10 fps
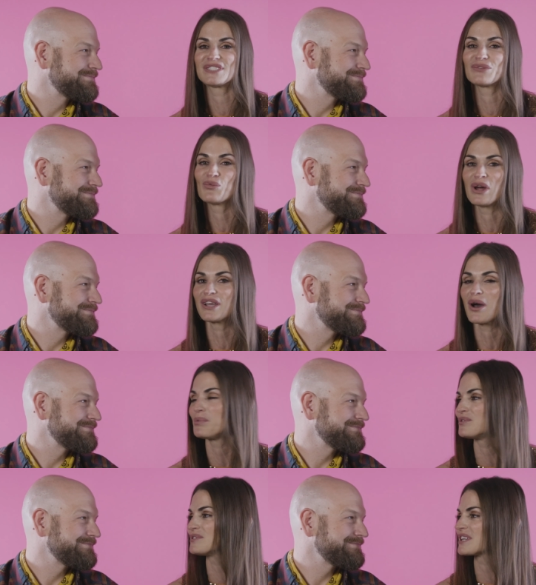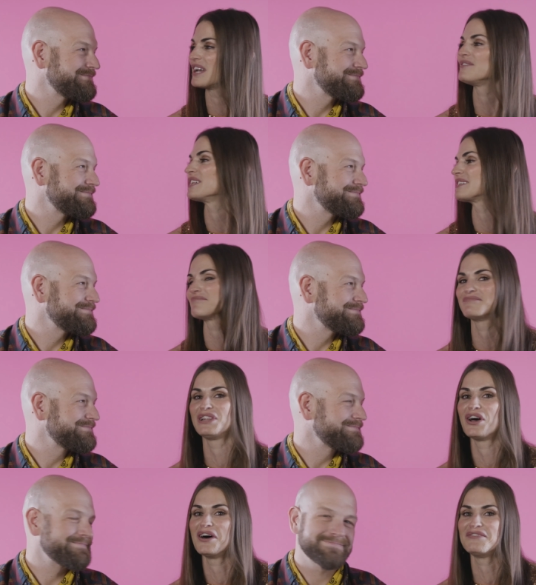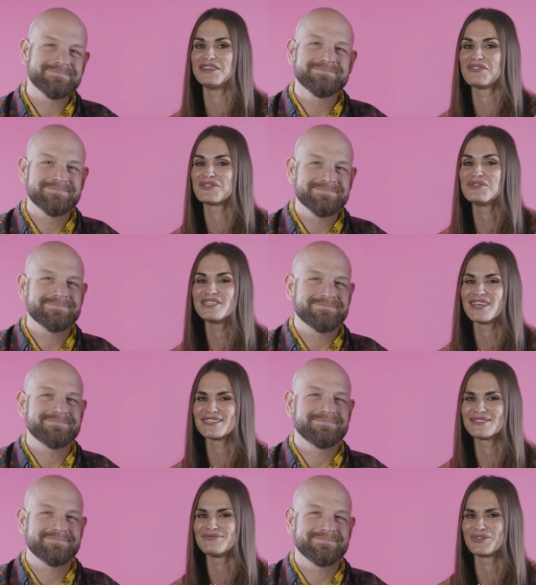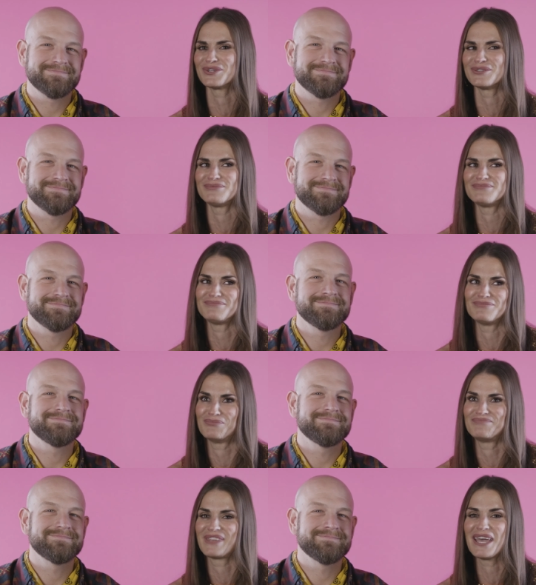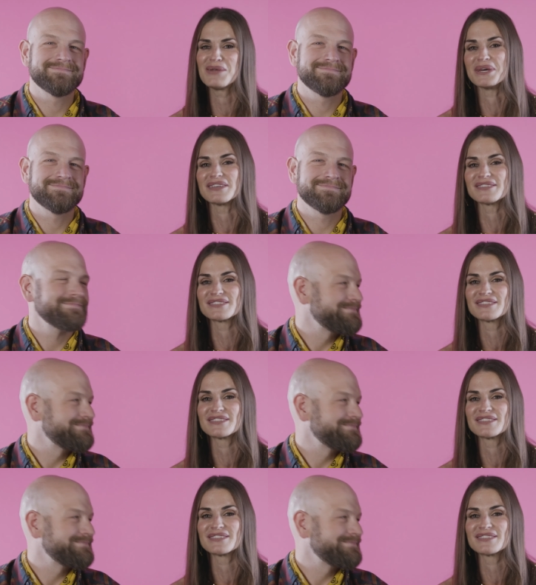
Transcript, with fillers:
Speaker 1: just one couple's kind of like love and enthusiasm for cannabis.